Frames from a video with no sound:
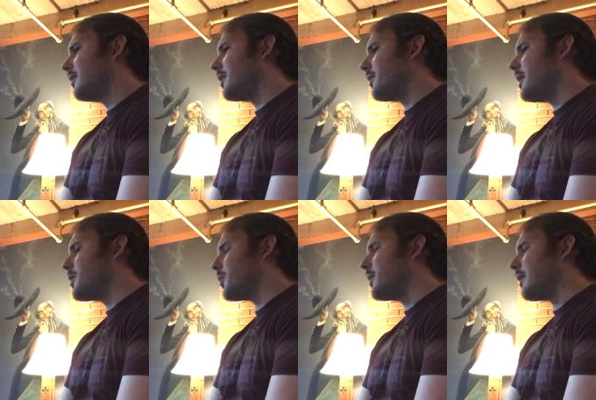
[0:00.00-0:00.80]
You know,
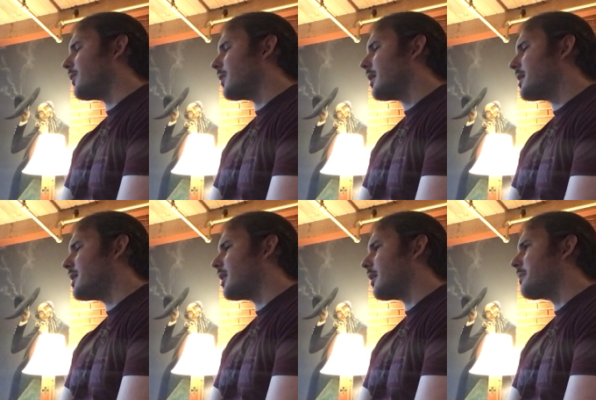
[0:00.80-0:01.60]
He's rooting for us,
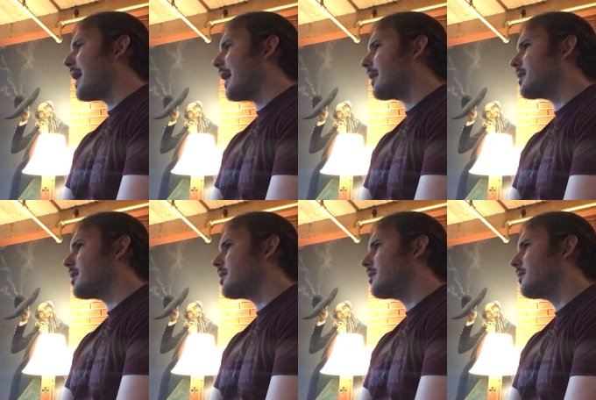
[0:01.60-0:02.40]
He's got our
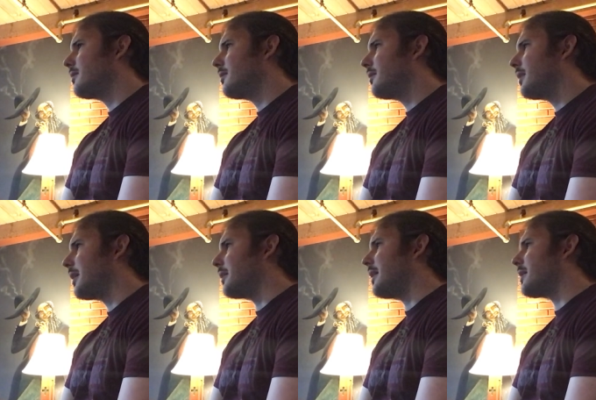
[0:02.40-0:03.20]
backs.
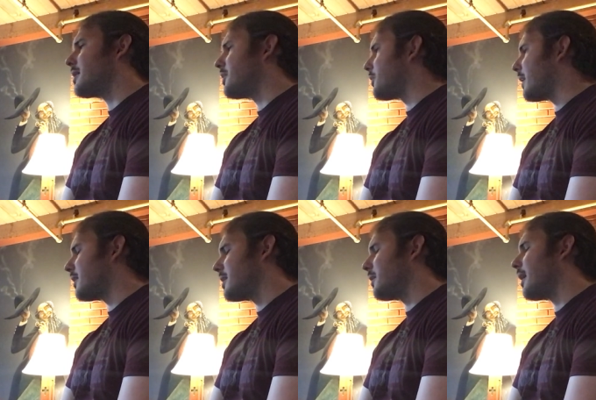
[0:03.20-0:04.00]
He'll lead us and
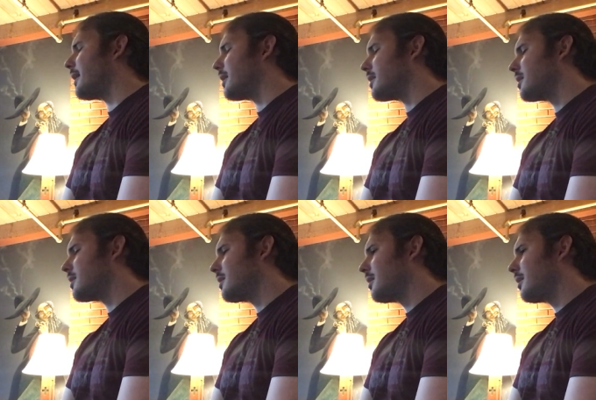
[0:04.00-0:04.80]
direct us, He'll guide us.